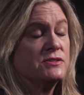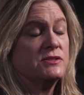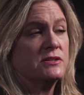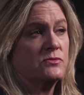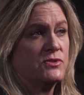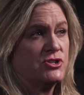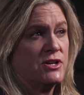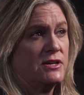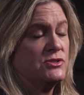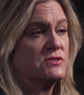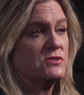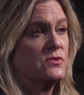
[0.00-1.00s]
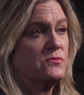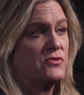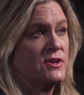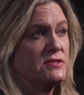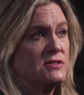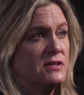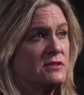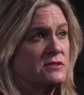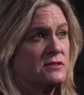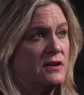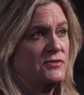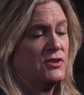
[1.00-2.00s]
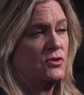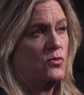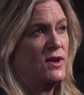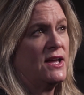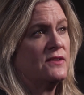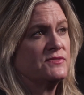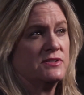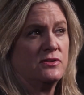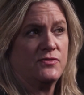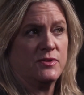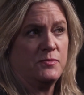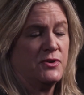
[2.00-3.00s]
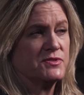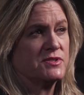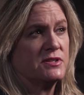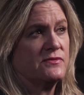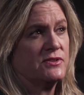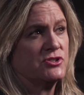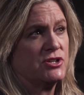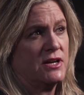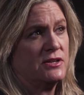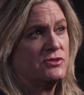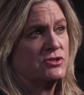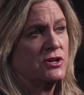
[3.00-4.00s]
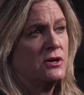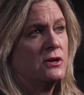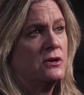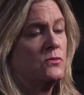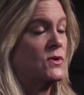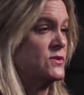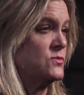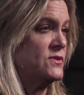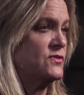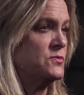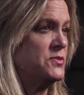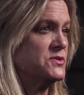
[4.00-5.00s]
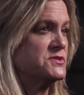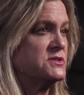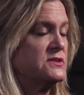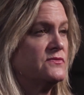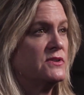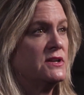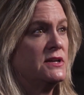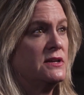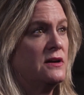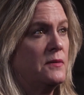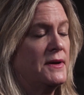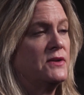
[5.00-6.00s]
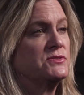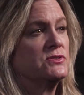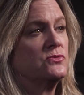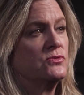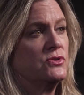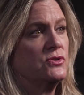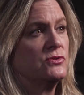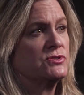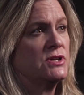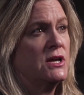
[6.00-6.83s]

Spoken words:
to deal with change is to embrace it. I think we have to look for the positive in change, whether we feel positively about it or not.